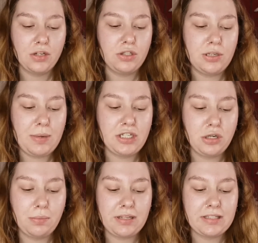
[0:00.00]
just to make
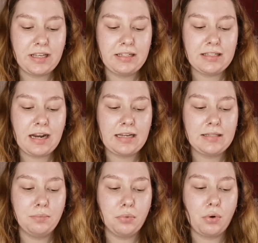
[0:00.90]
sure my skin's
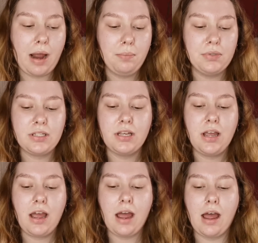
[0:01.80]
nice and
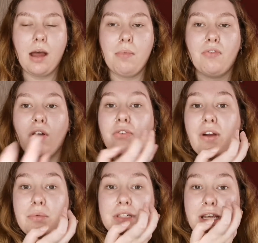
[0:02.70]
prepped for the
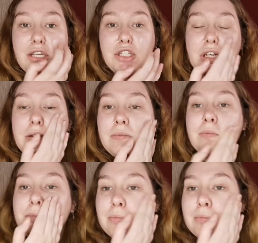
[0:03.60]
foundation.